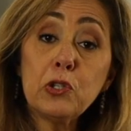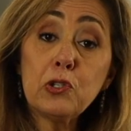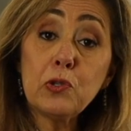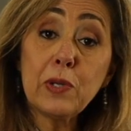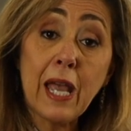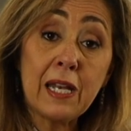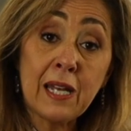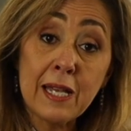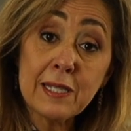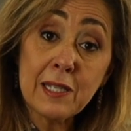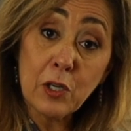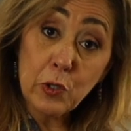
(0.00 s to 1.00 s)
to get
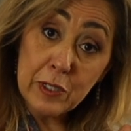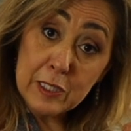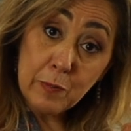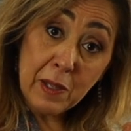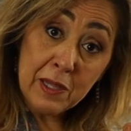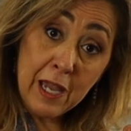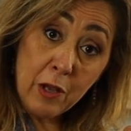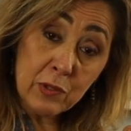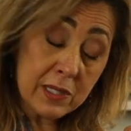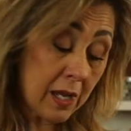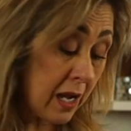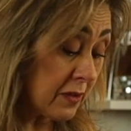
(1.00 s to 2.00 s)
nice and crisp on the
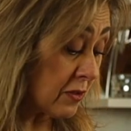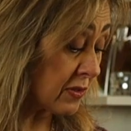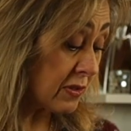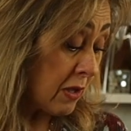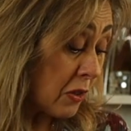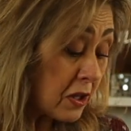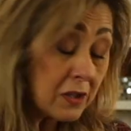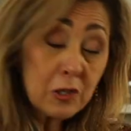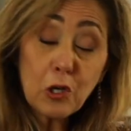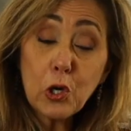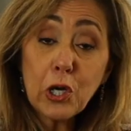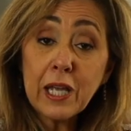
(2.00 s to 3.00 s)
outside. There's nothing to
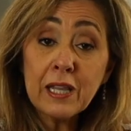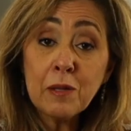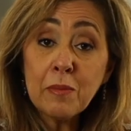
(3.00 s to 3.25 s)
cook in the